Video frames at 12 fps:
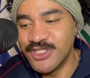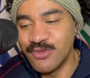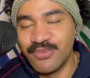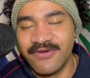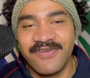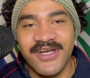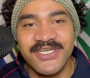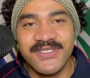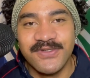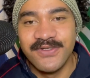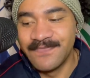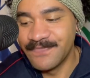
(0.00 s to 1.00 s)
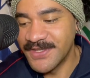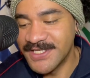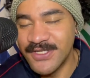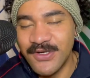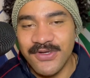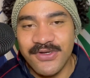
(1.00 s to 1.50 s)
You're professional. It's
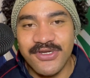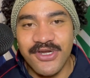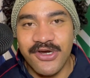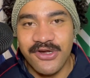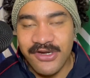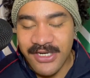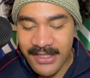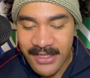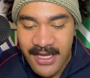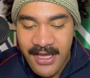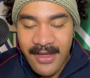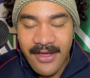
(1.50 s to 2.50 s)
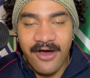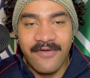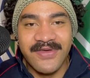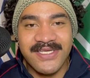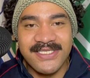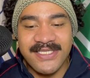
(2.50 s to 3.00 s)
not good, not on. And
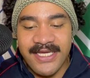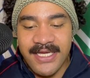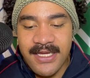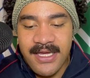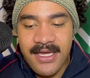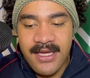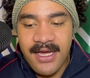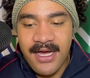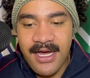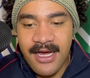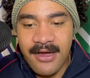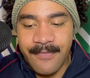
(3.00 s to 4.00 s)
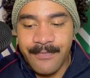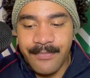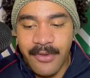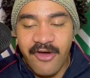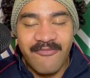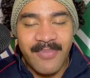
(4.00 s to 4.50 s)
obviously,
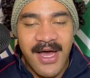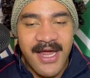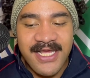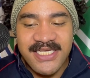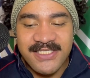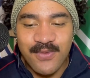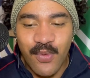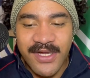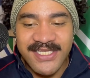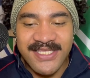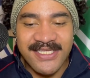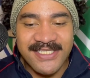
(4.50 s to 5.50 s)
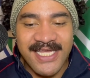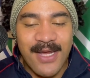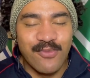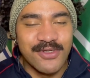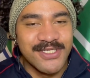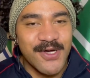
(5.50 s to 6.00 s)
both parties wanting the
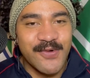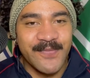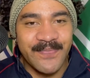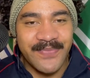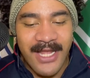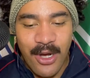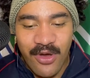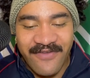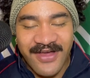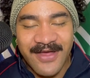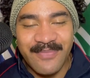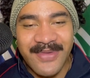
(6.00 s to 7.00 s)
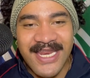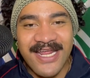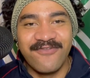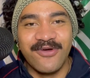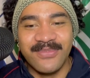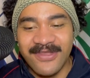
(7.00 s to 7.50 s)
same result, however, meeting
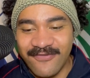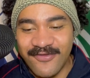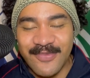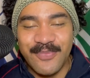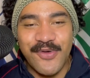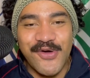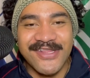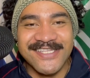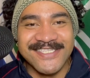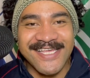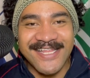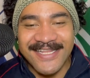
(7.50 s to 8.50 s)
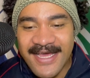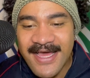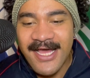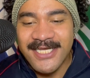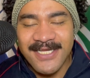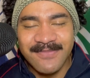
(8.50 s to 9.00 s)
from different points. And
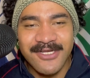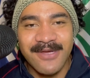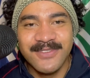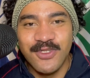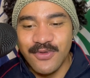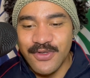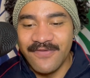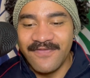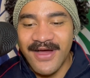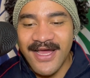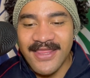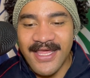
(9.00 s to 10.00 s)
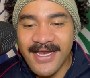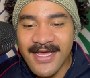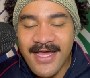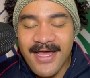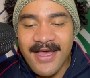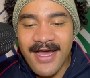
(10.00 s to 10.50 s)
sometimes you'll find that
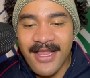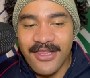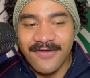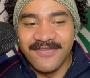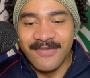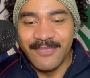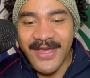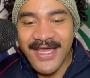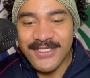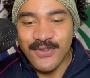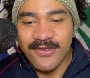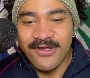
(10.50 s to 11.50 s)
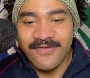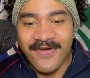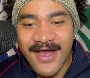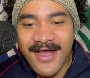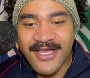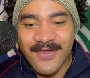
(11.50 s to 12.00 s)
a lot of debates or a lot of
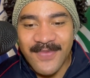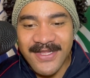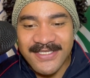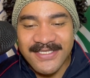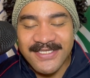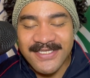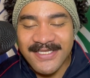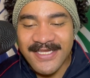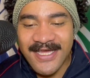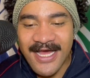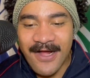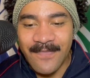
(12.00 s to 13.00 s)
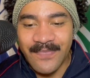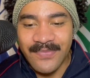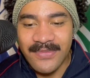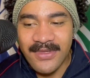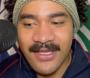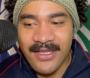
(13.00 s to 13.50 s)
arguments
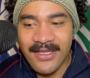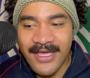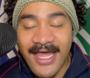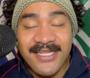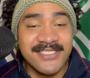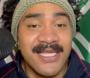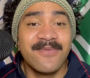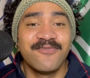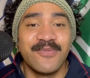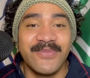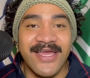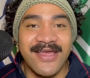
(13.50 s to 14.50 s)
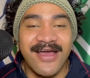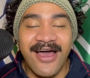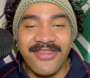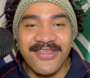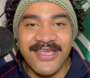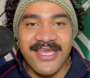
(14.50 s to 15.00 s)
can stem from there, I
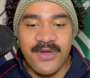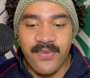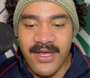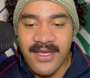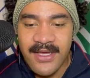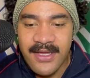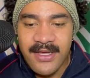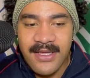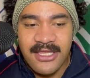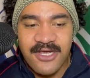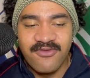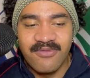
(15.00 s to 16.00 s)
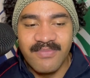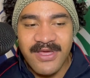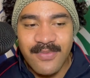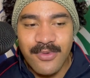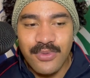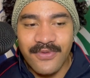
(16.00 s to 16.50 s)
think anyway. Different
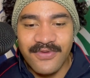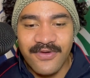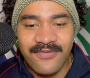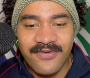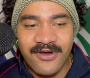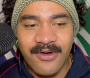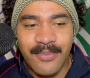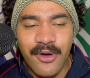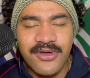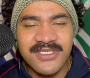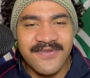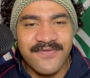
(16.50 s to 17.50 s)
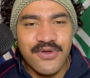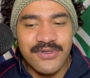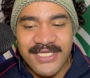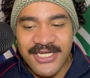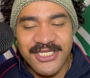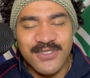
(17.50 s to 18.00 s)
people with different opposing views
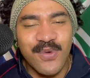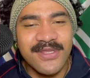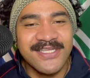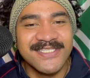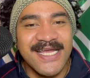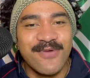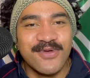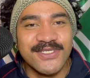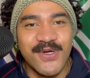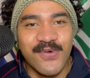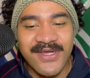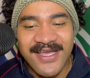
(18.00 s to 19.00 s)
that just want the same result.